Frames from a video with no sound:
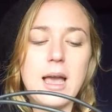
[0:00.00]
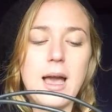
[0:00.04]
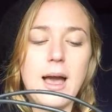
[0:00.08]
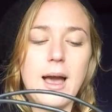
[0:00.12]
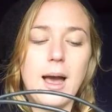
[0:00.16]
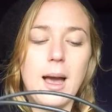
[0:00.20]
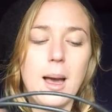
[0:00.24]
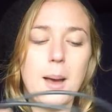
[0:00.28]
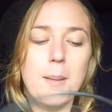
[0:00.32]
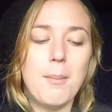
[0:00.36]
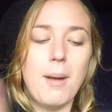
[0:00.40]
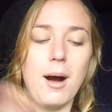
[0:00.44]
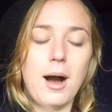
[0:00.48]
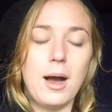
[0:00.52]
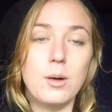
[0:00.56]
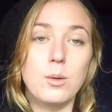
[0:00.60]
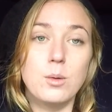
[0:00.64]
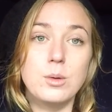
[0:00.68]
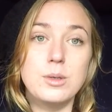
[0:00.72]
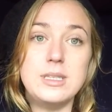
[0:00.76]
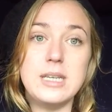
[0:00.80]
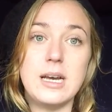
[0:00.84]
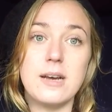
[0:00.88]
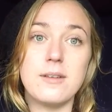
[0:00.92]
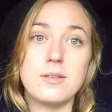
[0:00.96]
I
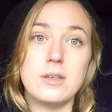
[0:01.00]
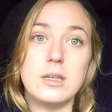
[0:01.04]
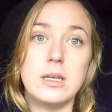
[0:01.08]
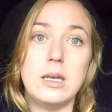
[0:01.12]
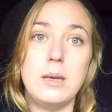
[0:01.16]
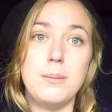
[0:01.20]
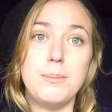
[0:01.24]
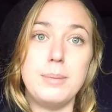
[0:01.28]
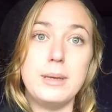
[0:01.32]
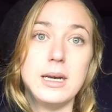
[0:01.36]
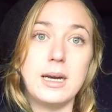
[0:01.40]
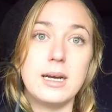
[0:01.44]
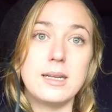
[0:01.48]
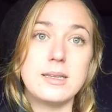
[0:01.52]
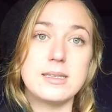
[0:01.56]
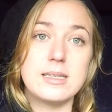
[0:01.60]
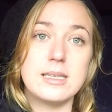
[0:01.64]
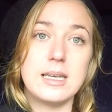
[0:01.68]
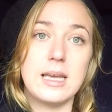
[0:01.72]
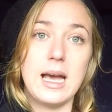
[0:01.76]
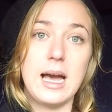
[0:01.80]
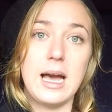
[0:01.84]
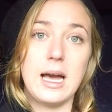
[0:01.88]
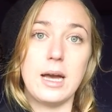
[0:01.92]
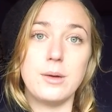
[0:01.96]
will definitely be
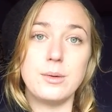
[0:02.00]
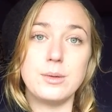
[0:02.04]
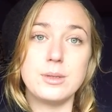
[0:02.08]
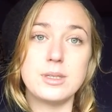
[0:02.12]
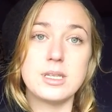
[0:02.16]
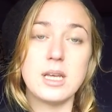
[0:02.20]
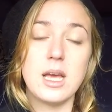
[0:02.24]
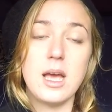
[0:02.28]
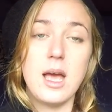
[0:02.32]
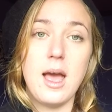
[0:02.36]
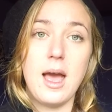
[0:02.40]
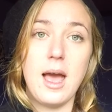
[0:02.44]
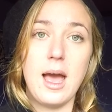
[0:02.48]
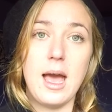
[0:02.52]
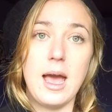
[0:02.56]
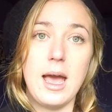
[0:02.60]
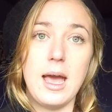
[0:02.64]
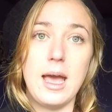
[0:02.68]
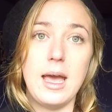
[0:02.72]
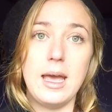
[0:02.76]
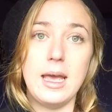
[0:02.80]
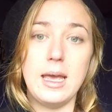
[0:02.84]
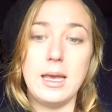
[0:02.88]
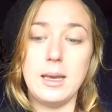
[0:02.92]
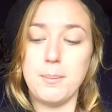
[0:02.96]
hunting out
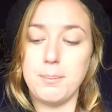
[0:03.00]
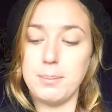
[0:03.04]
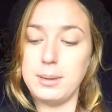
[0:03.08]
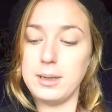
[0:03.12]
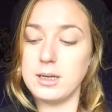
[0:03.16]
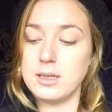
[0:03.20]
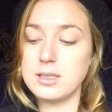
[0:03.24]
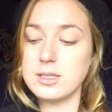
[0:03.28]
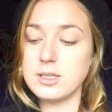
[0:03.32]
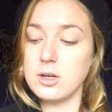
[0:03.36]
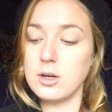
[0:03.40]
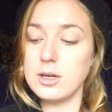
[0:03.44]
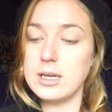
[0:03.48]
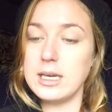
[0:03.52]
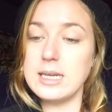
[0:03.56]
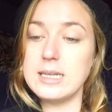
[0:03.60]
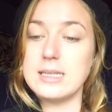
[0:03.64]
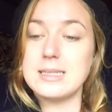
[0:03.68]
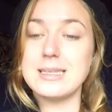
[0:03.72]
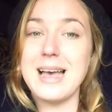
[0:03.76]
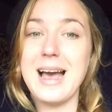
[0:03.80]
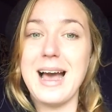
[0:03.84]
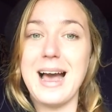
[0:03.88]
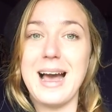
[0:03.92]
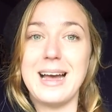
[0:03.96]
a plug
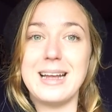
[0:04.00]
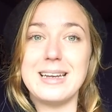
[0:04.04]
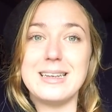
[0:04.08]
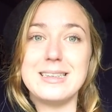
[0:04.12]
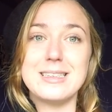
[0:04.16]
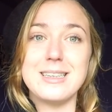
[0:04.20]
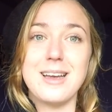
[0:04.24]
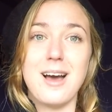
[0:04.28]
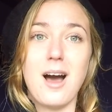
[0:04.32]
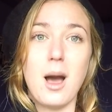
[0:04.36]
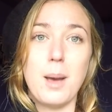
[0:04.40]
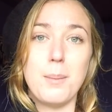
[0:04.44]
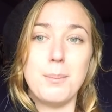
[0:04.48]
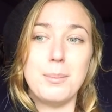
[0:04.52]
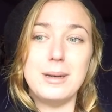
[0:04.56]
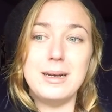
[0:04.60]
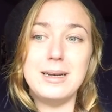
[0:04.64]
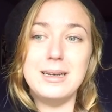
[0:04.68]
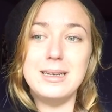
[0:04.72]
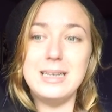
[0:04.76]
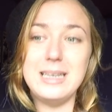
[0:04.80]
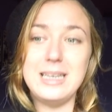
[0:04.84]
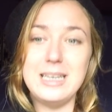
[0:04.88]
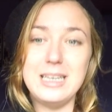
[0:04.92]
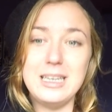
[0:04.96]
socket, and I
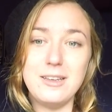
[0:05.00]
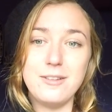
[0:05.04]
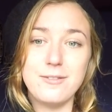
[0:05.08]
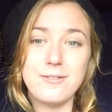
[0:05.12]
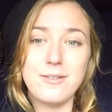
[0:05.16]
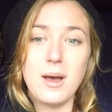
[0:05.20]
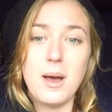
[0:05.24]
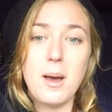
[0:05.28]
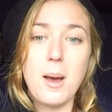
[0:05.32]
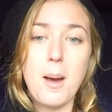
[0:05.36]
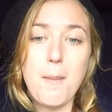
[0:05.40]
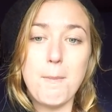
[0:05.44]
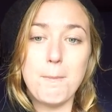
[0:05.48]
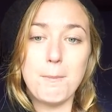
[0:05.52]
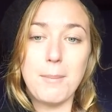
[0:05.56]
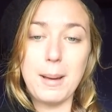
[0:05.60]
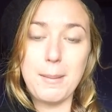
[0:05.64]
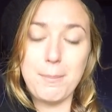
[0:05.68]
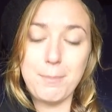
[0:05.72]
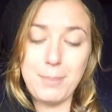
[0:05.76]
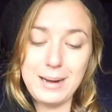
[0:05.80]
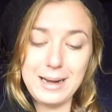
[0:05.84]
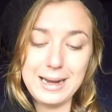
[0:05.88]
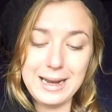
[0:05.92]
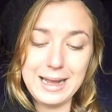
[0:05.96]
believe my
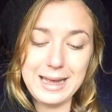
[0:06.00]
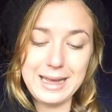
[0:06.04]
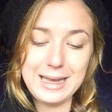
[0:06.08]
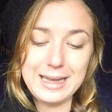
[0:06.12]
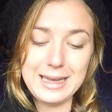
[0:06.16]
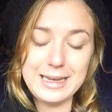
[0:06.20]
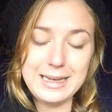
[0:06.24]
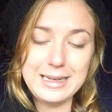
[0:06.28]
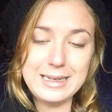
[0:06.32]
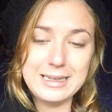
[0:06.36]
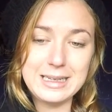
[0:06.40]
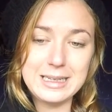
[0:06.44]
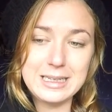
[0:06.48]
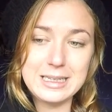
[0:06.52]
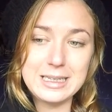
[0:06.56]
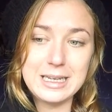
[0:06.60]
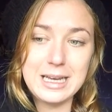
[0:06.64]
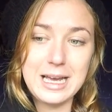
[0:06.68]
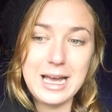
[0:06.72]
plane